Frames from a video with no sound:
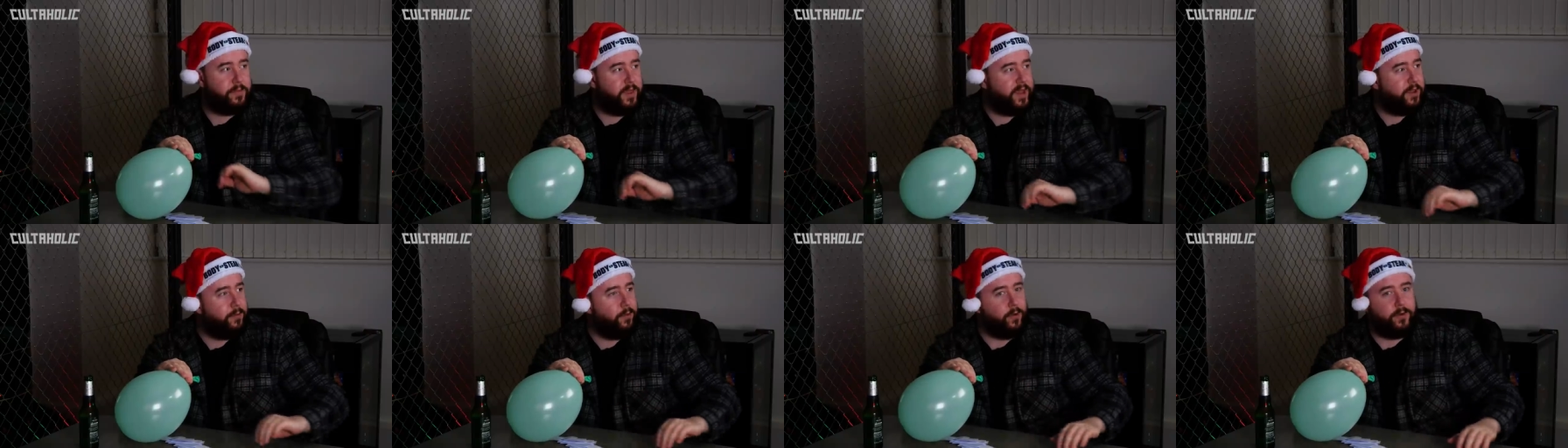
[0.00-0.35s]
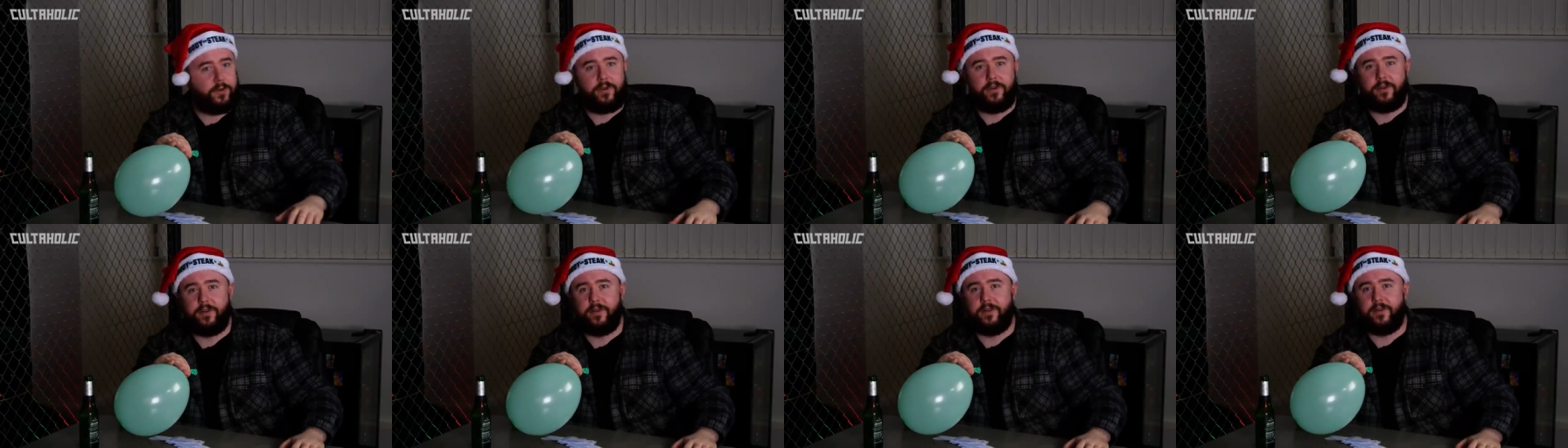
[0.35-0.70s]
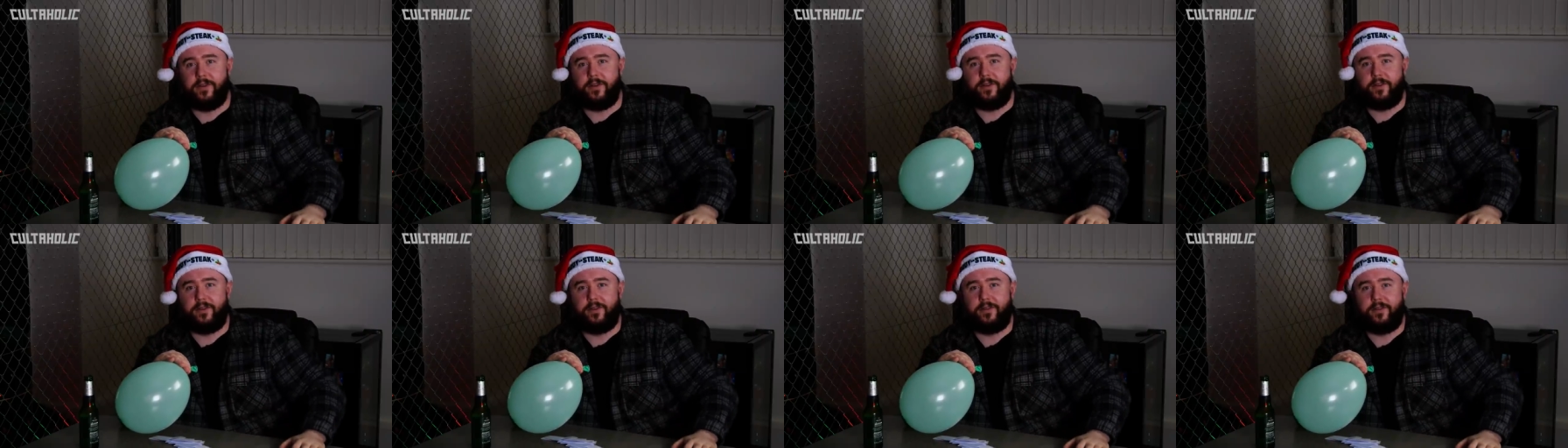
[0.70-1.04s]
big one.
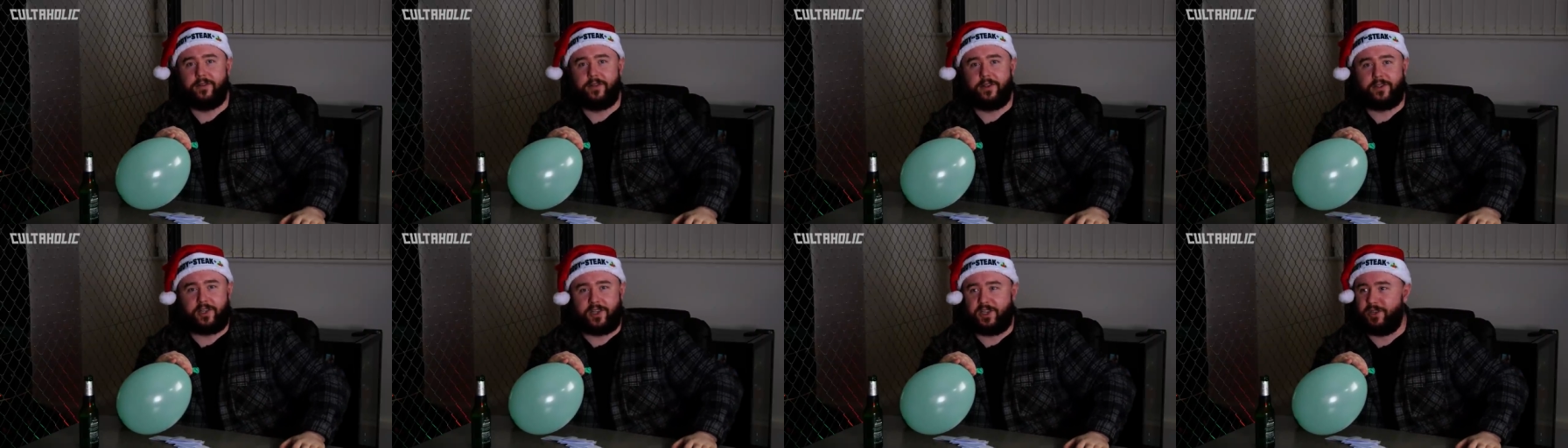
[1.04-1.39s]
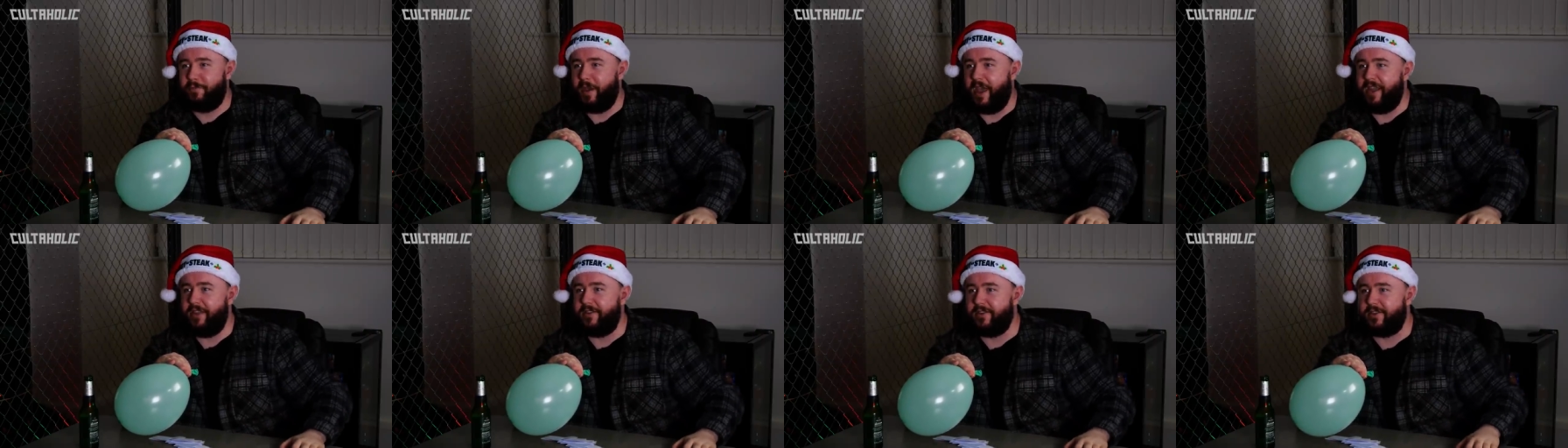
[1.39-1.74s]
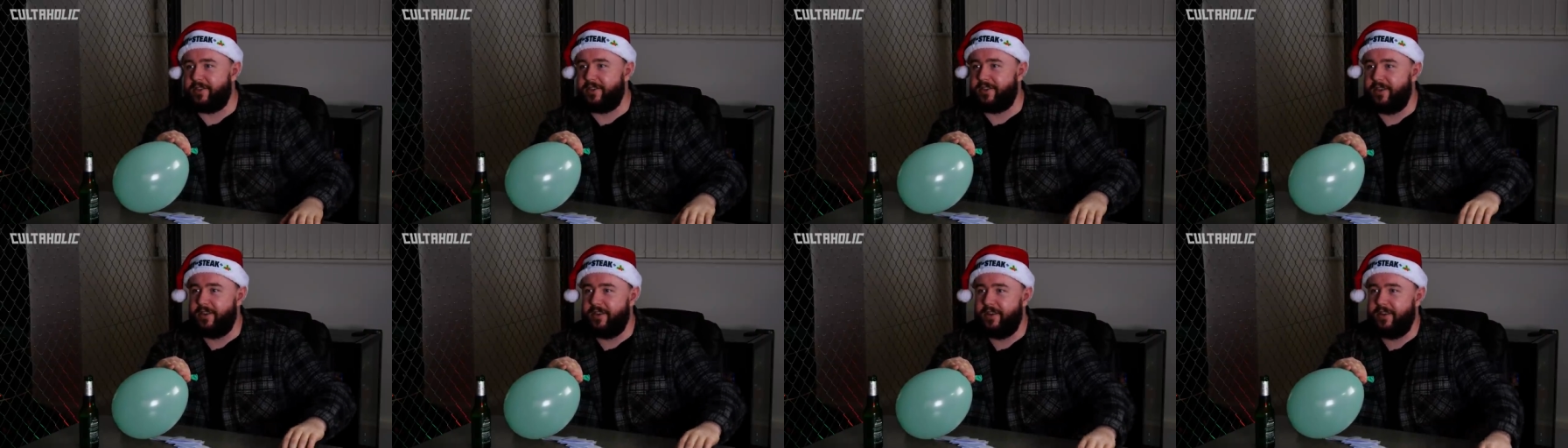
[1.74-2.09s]
The
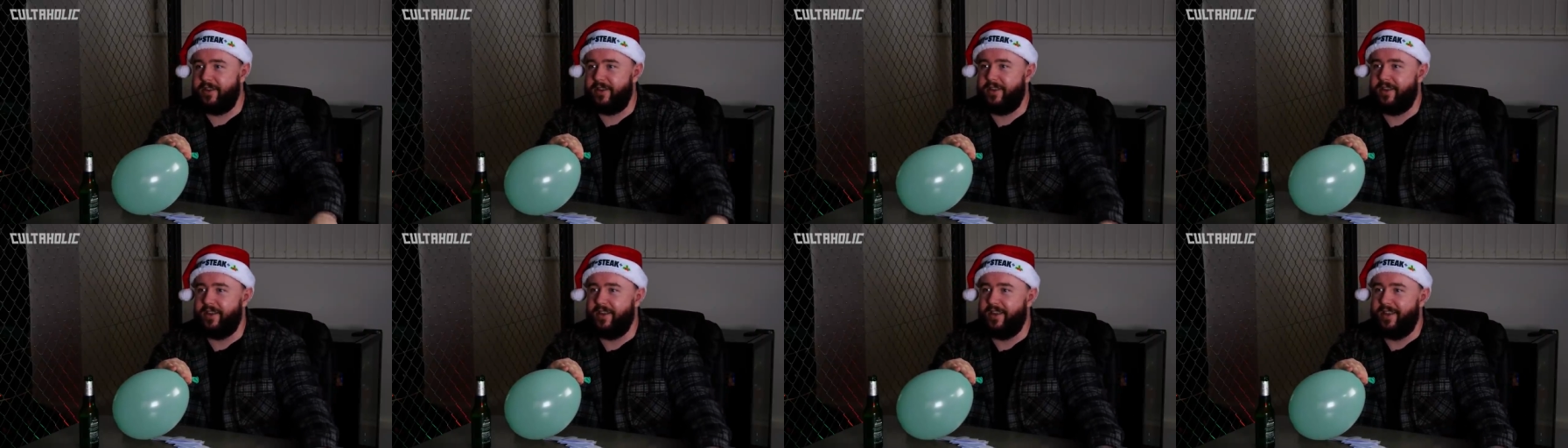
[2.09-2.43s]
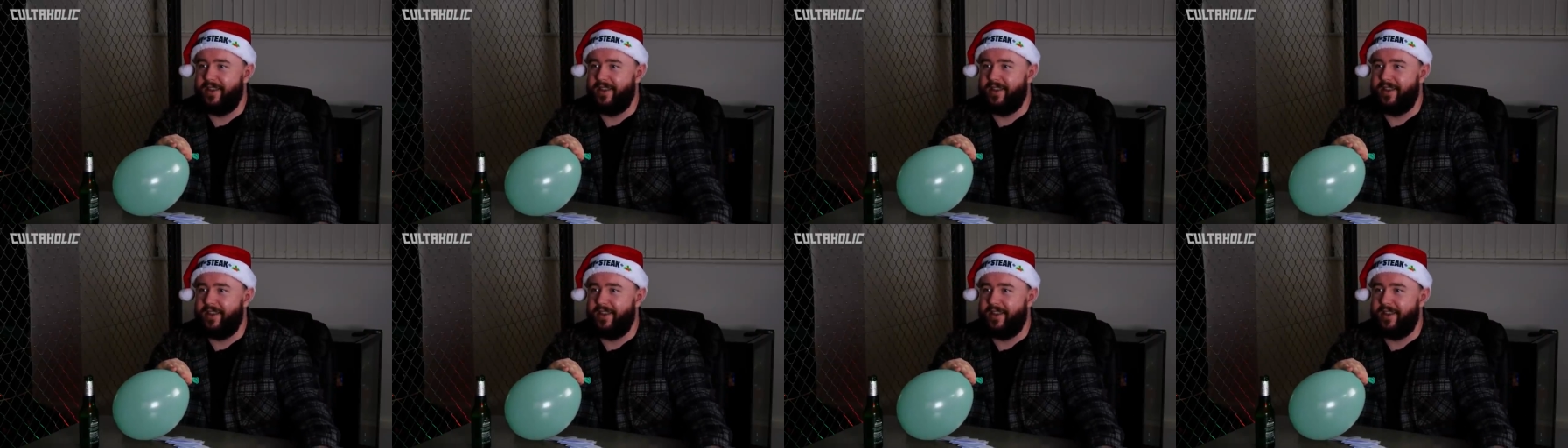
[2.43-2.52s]
suspense. I